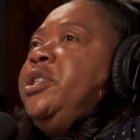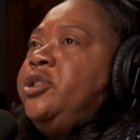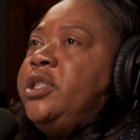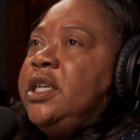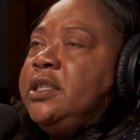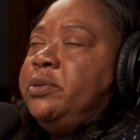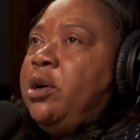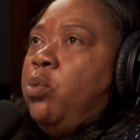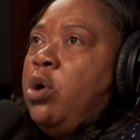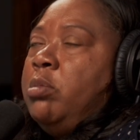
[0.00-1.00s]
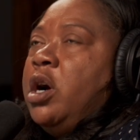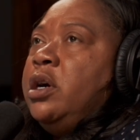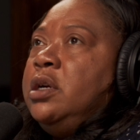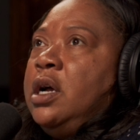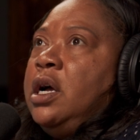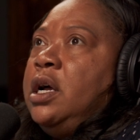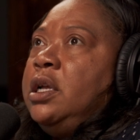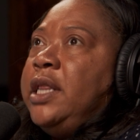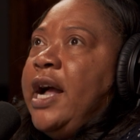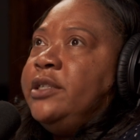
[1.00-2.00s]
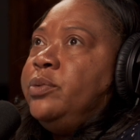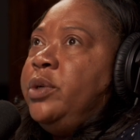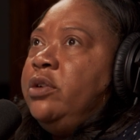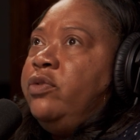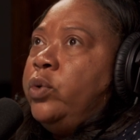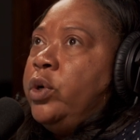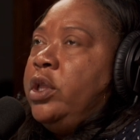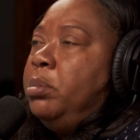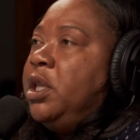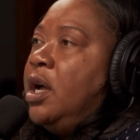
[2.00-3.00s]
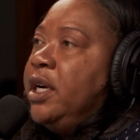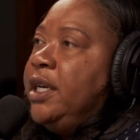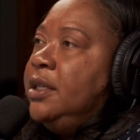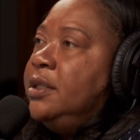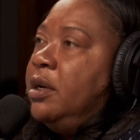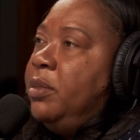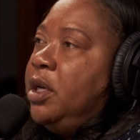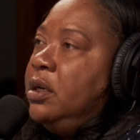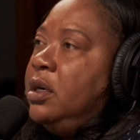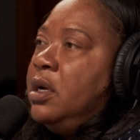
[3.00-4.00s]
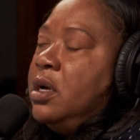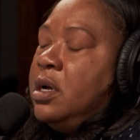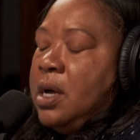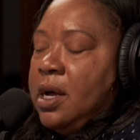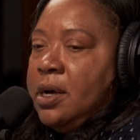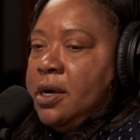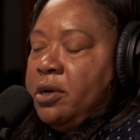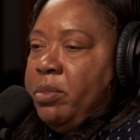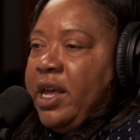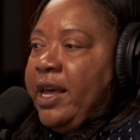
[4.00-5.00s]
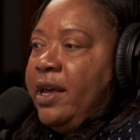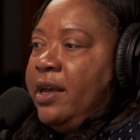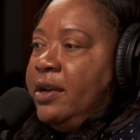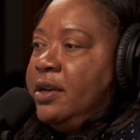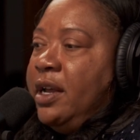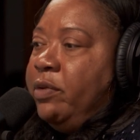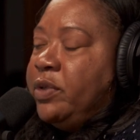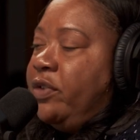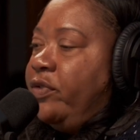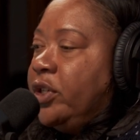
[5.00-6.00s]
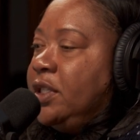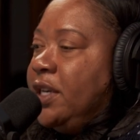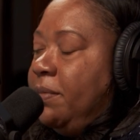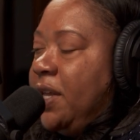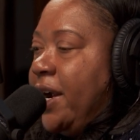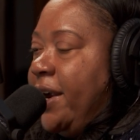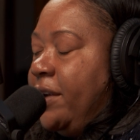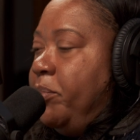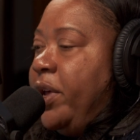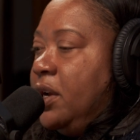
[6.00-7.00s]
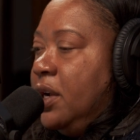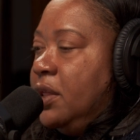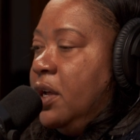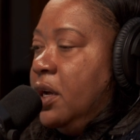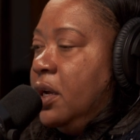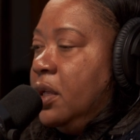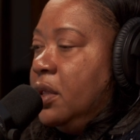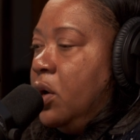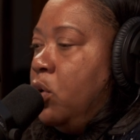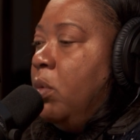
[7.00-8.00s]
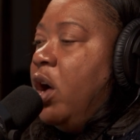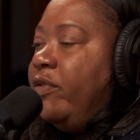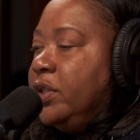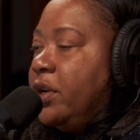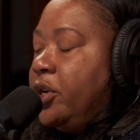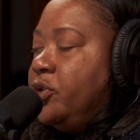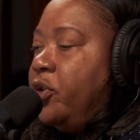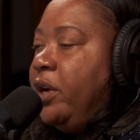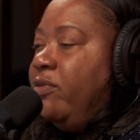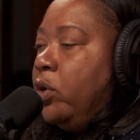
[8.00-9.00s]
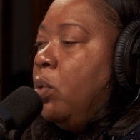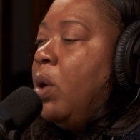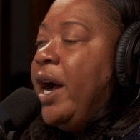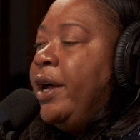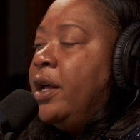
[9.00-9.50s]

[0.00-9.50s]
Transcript: interesting because I was at Walmart last week for the Belonging Summit. And it was the first time that I had been in the home office auditorium for a while.